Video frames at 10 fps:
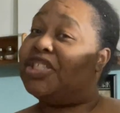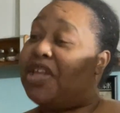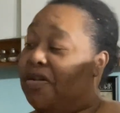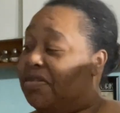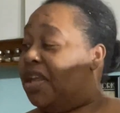
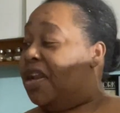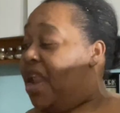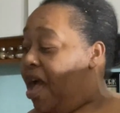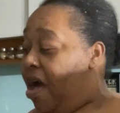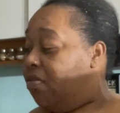so you
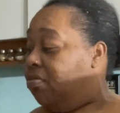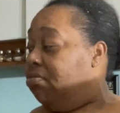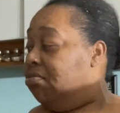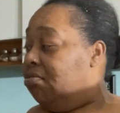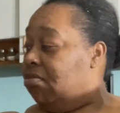know.
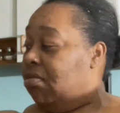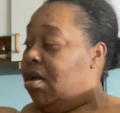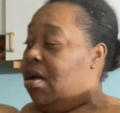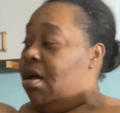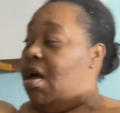
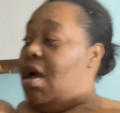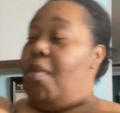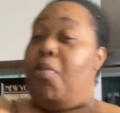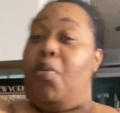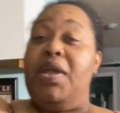
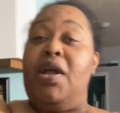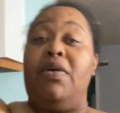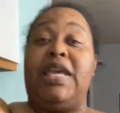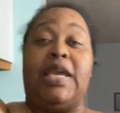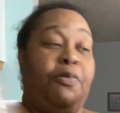But we
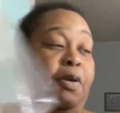gonna keep her